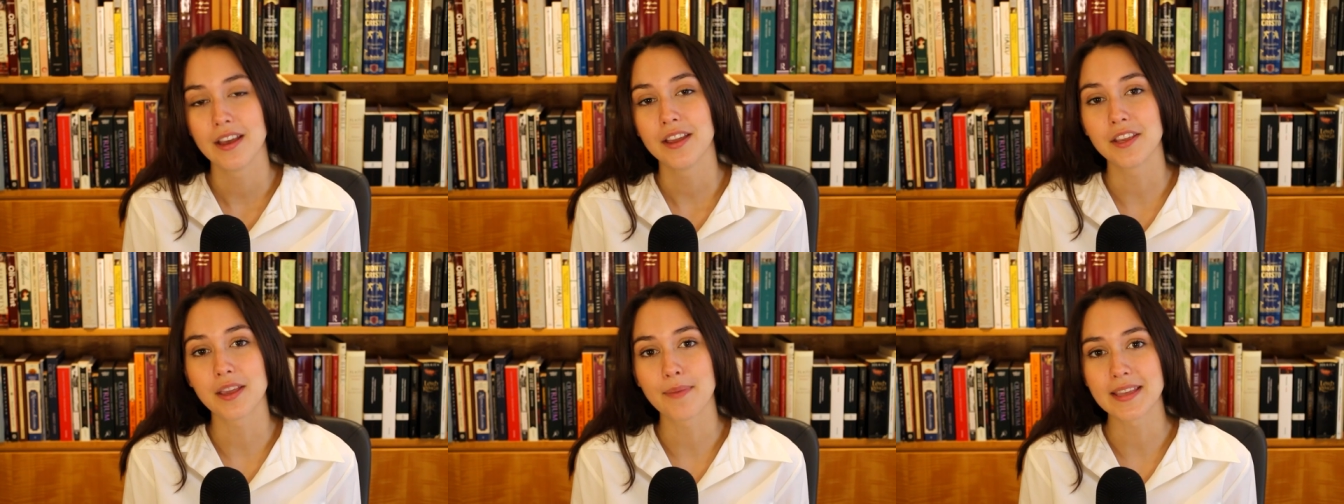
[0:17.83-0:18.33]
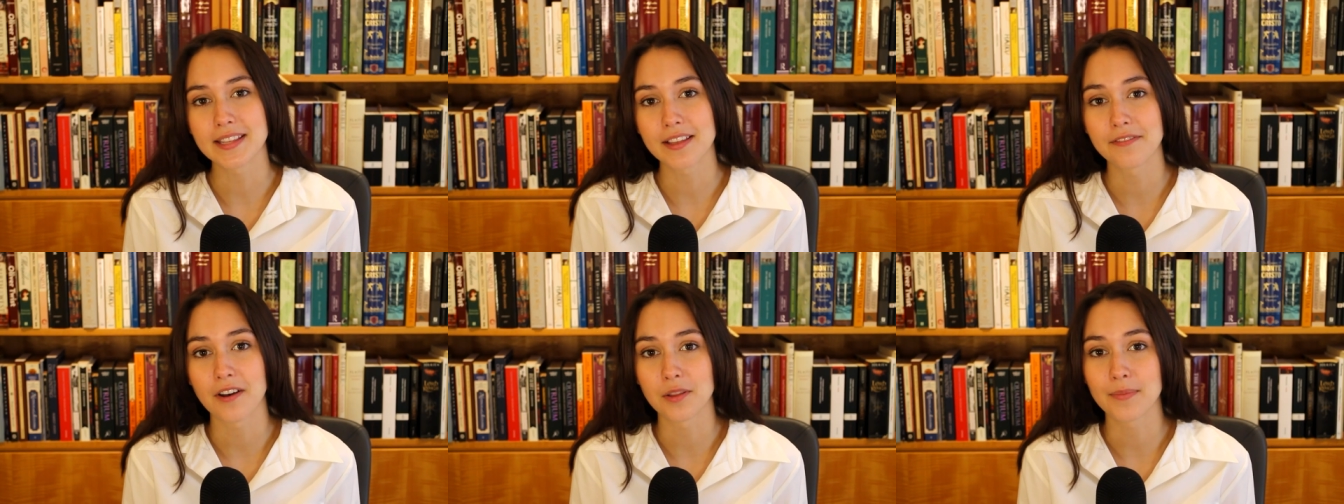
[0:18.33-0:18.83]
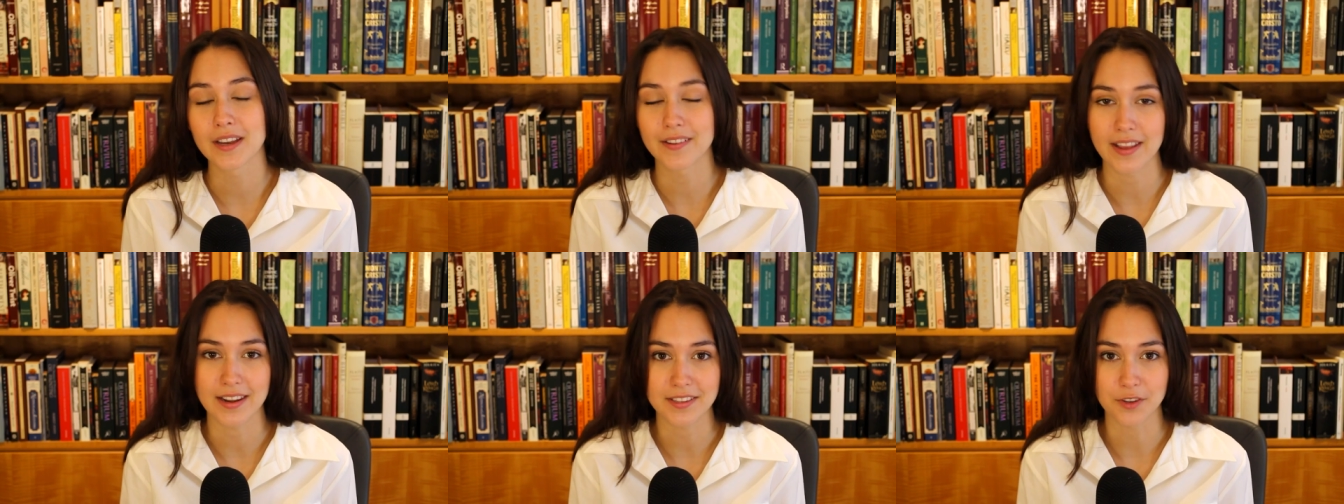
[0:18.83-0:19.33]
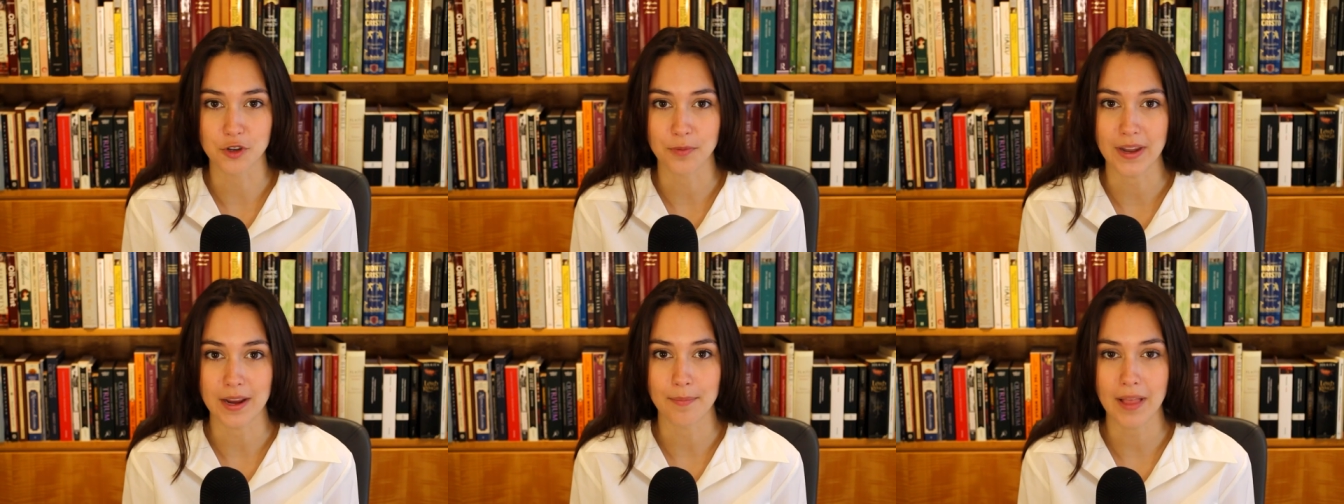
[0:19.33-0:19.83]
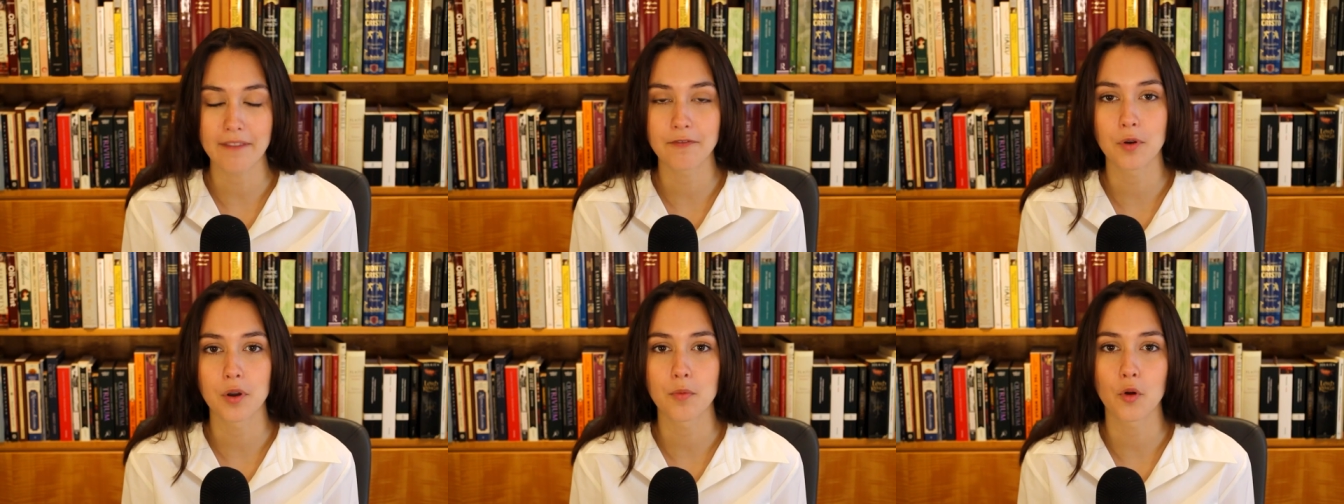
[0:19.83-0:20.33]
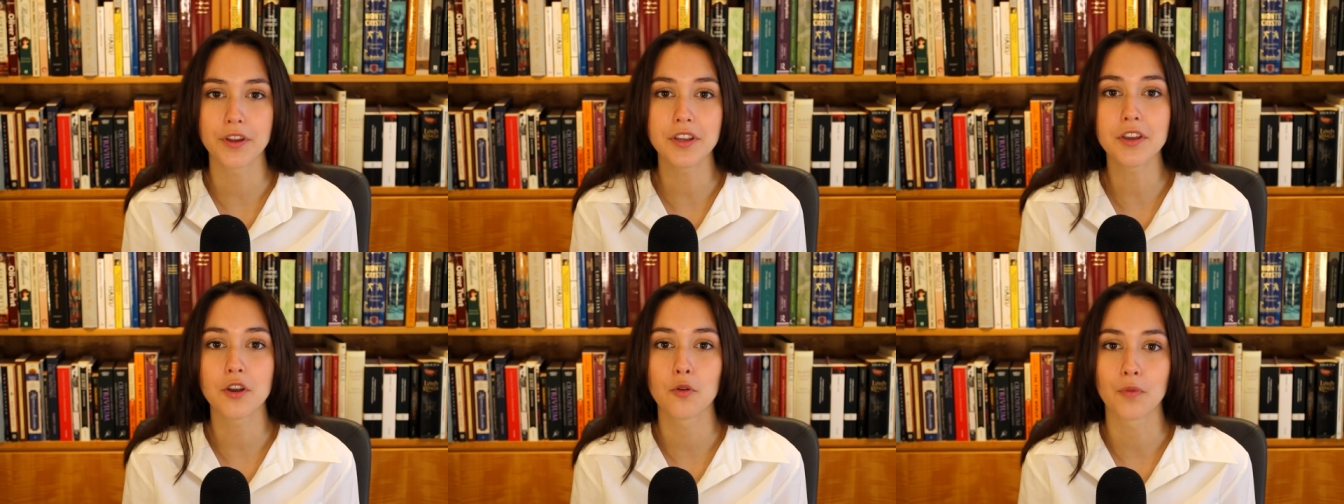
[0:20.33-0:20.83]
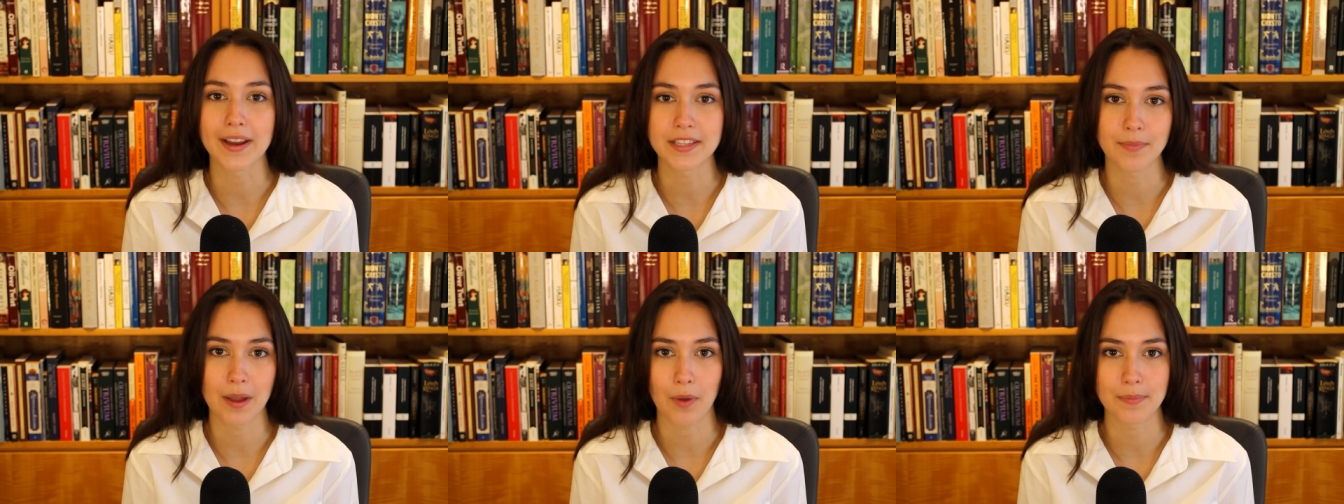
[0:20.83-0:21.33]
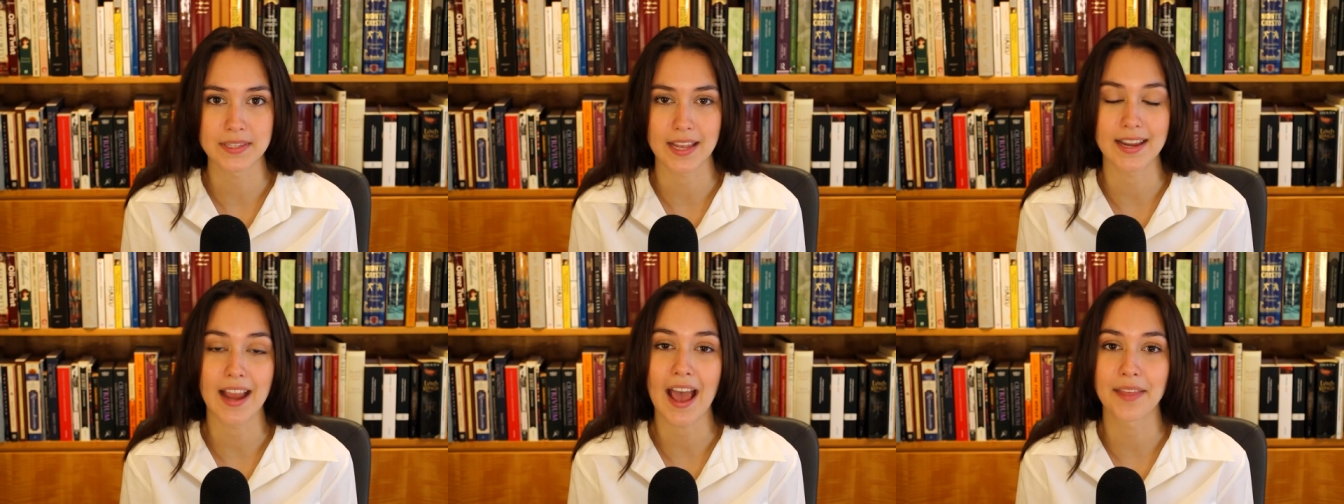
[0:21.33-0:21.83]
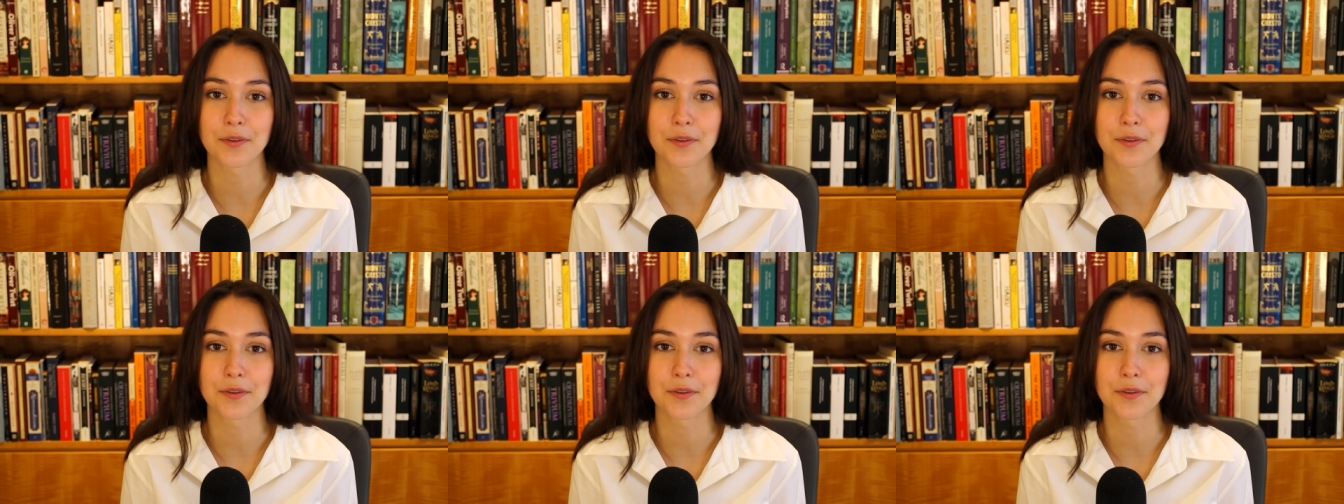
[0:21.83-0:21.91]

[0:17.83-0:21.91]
You can basically follow me on any social media platform, or you can go right to my website at